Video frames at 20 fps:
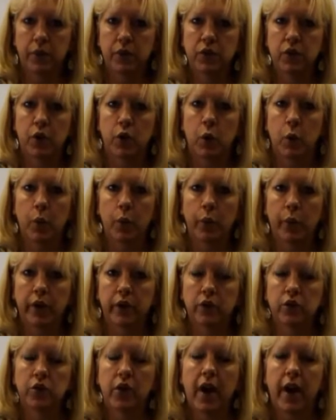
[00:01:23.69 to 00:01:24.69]
So you will want
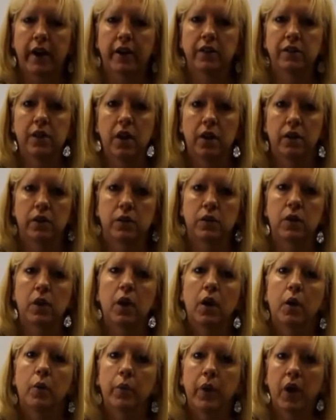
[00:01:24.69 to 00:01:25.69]
to access
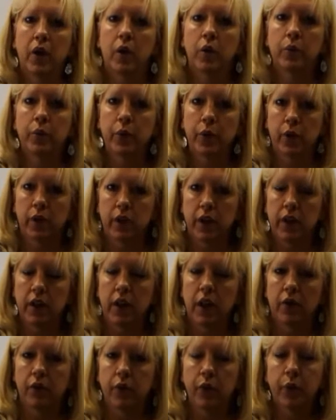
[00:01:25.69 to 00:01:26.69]
Parent Booklet
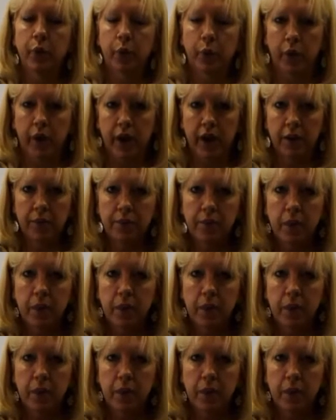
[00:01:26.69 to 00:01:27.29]
level 3